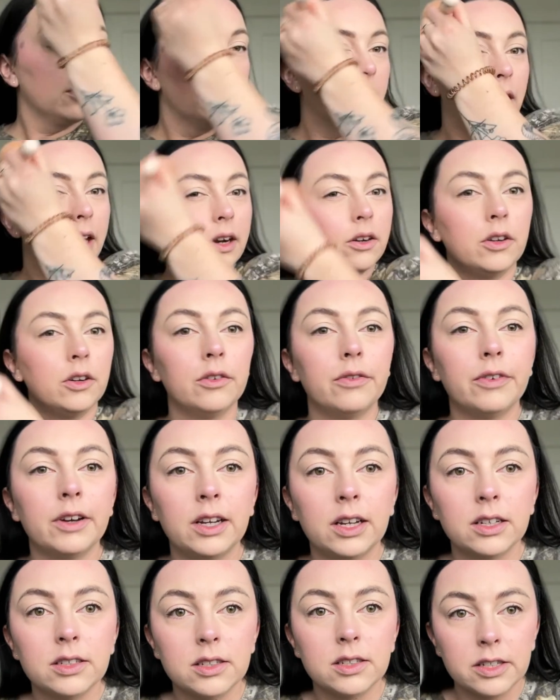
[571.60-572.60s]
I don't know if I
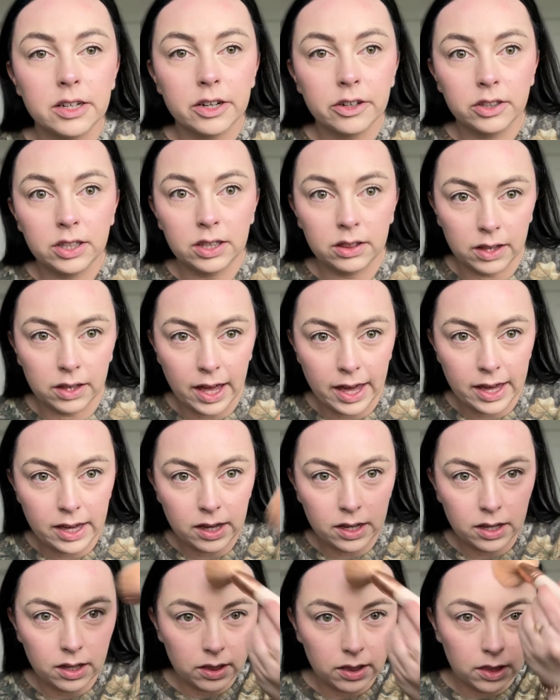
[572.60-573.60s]
necessarily
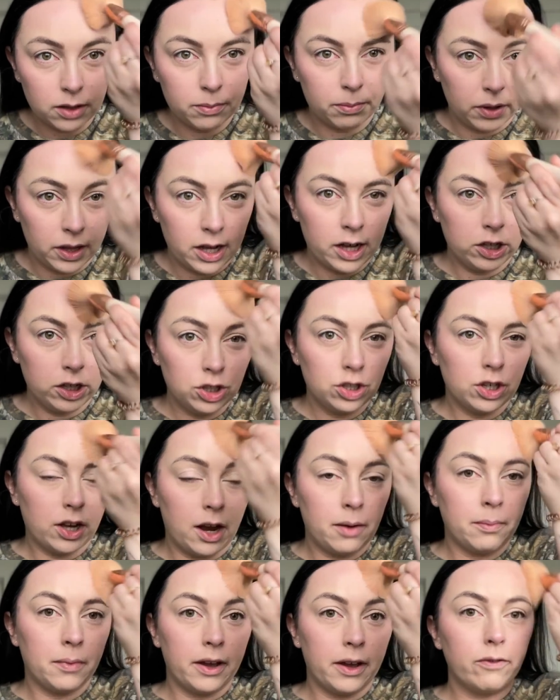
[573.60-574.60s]
like the blush
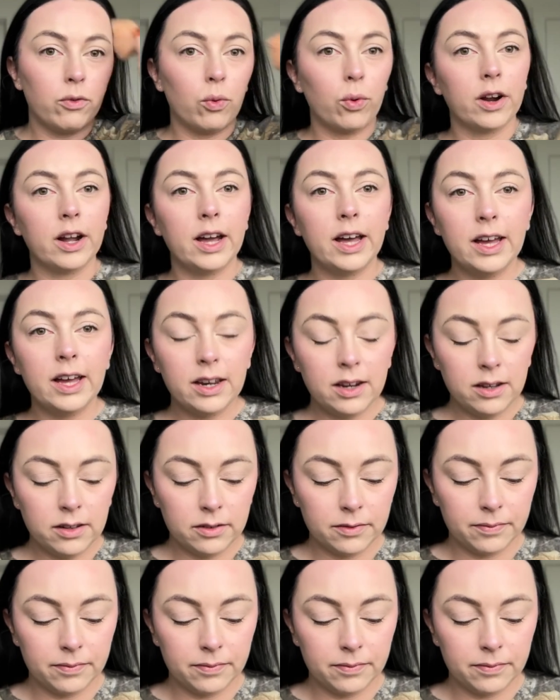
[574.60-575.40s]
on my forehead.